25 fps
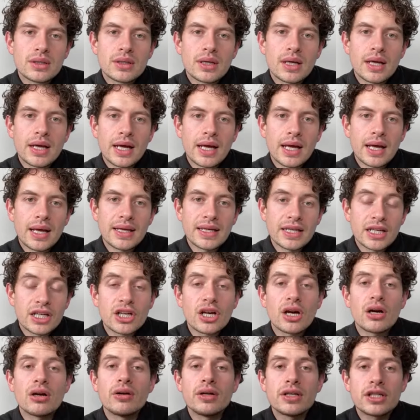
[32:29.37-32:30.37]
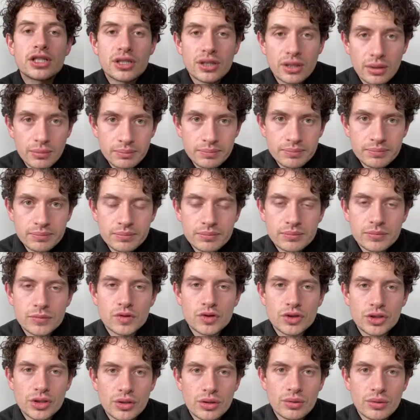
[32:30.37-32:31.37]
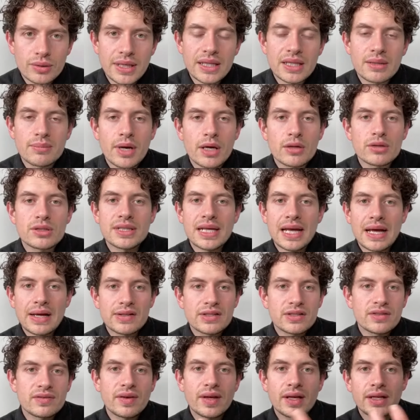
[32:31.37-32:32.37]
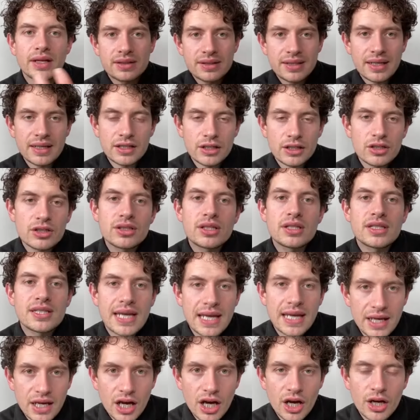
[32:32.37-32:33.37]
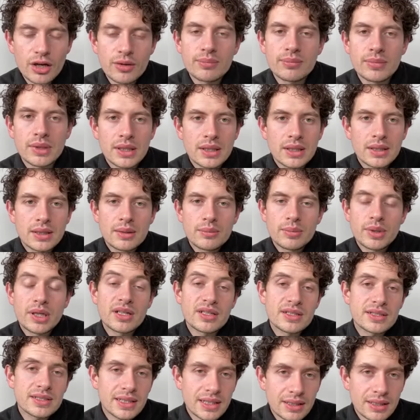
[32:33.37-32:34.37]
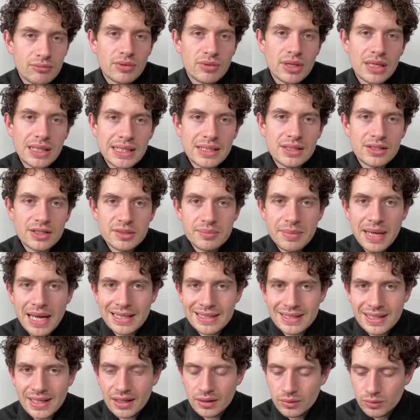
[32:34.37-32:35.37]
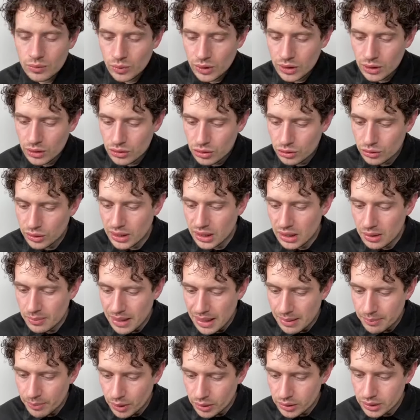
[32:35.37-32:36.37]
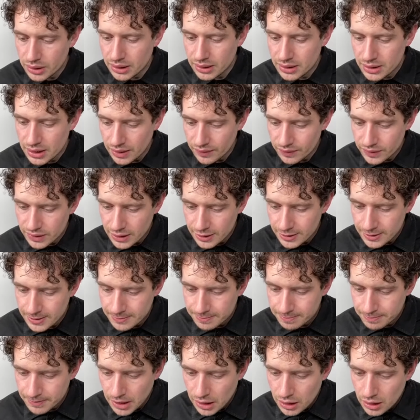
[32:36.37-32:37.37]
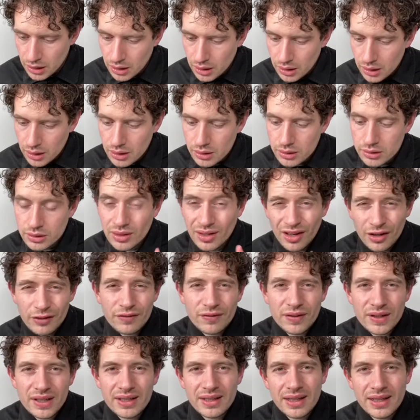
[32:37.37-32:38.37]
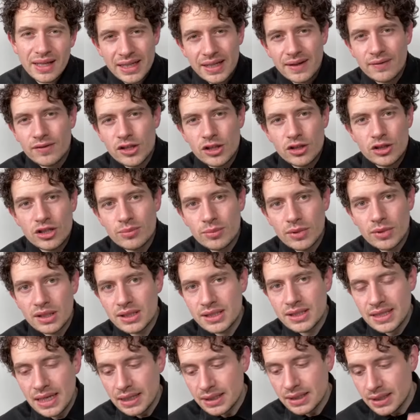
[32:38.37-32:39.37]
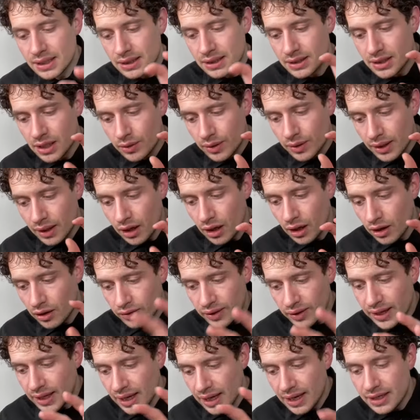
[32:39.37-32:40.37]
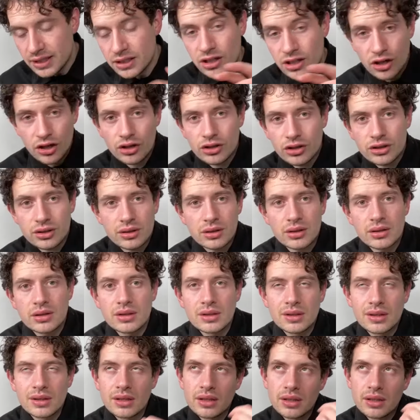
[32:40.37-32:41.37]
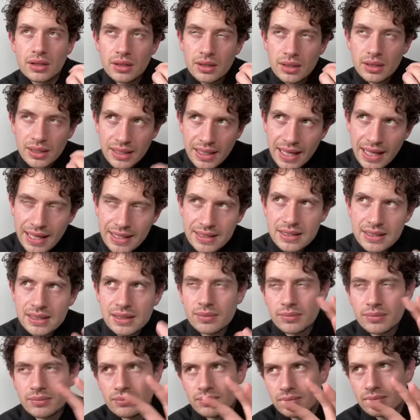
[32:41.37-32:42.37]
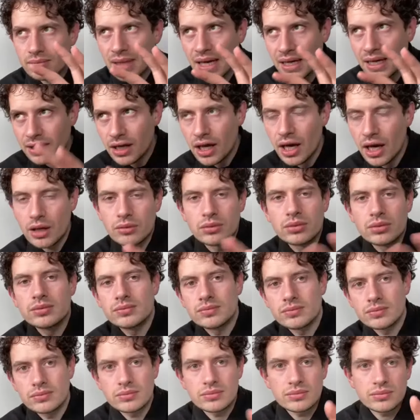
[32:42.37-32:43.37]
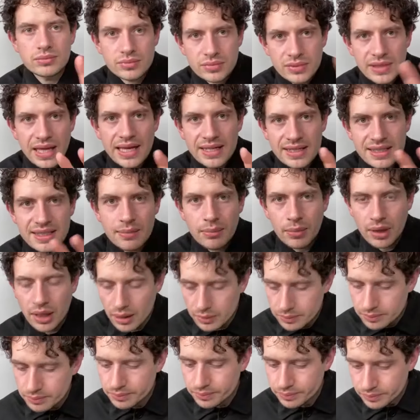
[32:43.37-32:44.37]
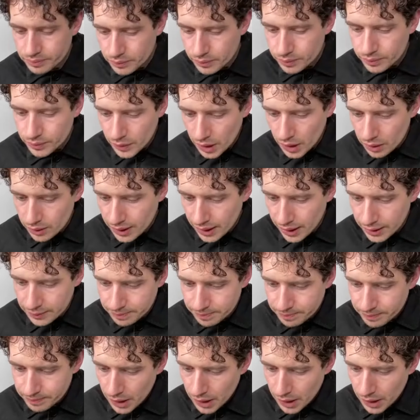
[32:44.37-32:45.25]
encourage them to get the most out of it, to use the take home, because it really does matter when you're talking about bonding services. So hopefully that gives you some understanding. So are they as good? Yes and no. They're similar. Okay.